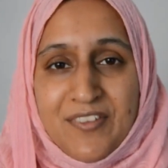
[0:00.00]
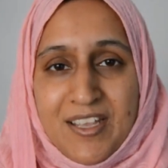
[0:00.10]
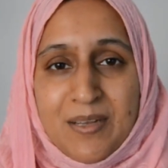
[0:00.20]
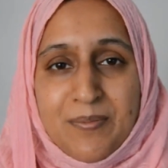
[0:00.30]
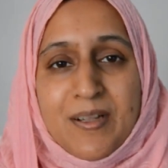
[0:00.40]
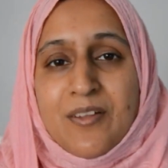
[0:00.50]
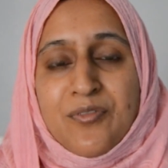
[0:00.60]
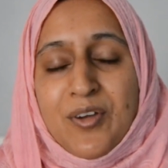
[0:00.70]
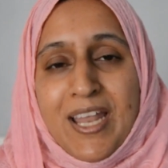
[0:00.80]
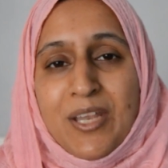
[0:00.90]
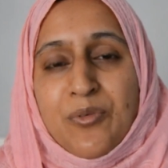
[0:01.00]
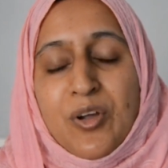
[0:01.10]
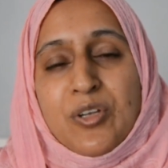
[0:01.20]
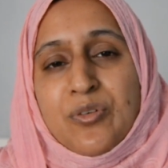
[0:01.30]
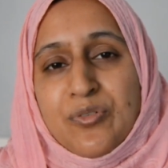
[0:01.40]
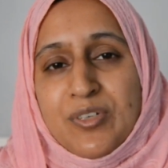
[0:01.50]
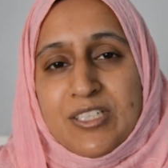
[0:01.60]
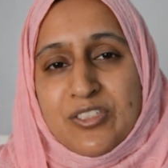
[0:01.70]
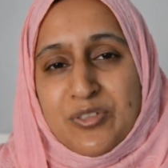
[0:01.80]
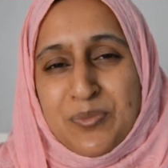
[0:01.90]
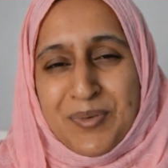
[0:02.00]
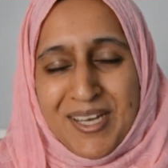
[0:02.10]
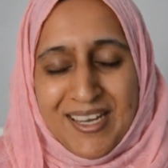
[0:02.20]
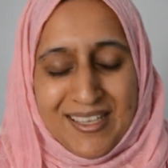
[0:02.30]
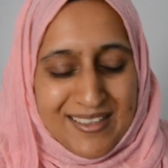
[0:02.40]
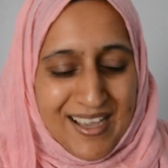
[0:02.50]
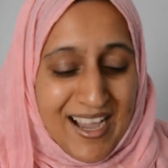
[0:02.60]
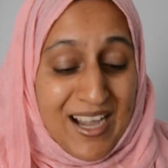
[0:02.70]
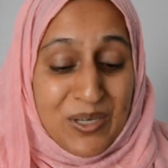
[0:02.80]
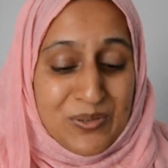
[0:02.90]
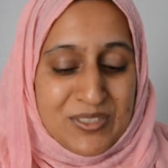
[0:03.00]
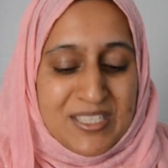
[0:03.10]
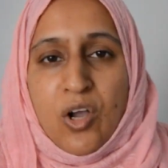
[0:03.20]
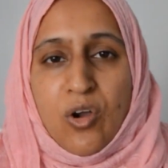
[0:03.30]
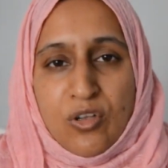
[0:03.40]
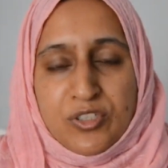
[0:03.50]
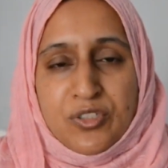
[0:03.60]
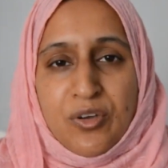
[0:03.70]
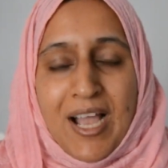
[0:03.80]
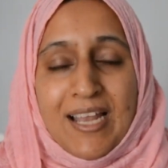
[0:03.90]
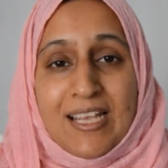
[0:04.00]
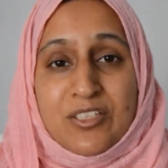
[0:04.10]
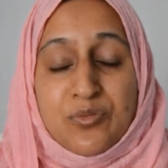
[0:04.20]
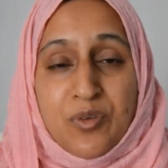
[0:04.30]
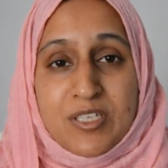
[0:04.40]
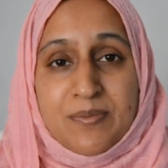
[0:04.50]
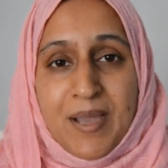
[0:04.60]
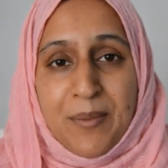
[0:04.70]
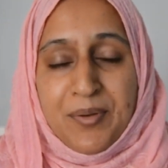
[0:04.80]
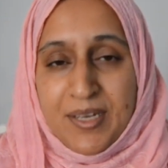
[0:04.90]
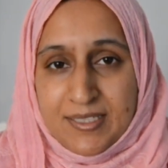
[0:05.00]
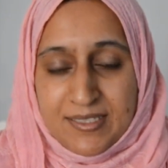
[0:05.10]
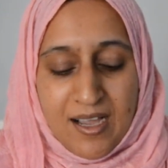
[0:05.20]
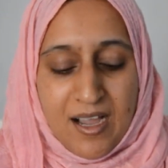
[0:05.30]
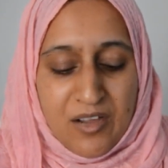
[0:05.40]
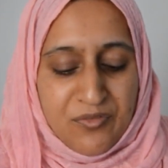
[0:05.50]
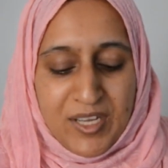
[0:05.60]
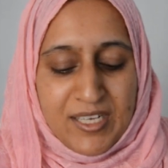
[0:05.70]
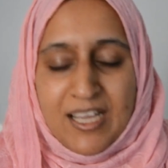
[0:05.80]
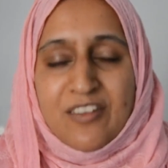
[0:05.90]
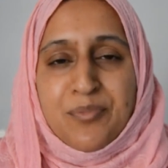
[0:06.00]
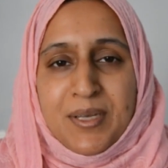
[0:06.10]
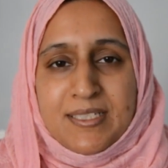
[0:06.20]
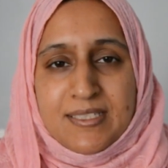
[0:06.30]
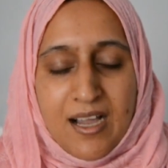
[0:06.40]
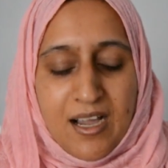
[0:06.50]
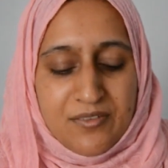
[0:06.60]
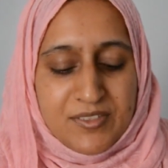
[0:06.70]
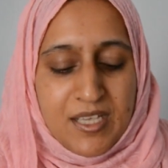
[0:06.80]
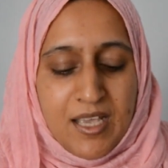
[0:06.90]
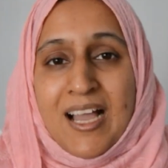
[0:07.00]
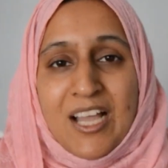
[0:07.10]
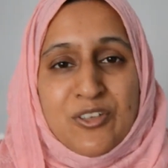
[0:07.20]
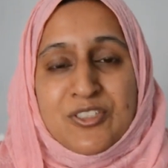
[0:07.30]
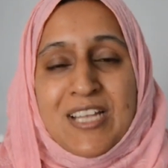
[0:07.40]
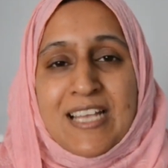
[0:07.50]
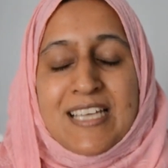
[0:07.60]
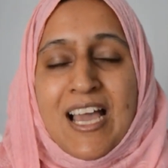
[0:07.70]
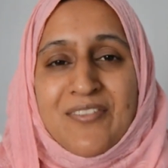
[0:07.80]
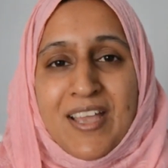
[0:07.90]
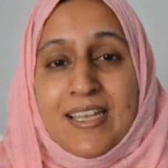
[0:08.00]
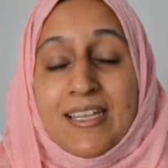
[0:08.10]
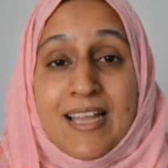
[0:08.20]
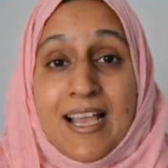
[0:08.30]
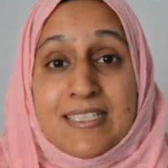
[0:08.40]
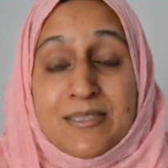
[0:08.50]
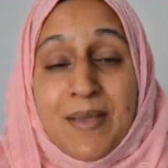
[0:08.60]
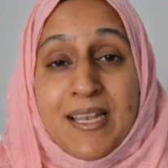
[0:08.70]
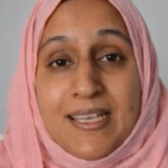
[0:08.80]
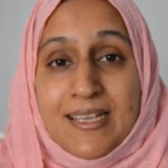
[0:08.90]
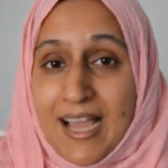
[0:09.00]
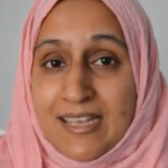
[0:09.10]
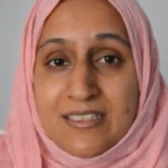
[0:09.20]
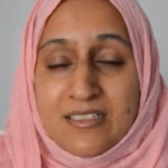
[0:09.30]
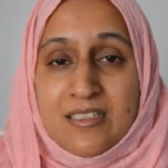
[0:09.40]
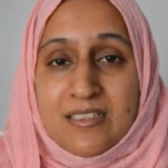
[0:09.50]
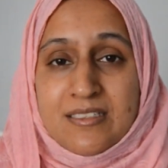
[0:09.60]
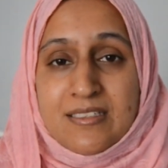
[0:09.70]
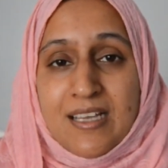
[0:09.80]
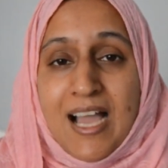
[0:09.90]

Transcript: available for anyone who needs to pray in the house. Also, I like to wash my prayer scarf, or any kind of prayer scarves. I also like to have any nice smelling candles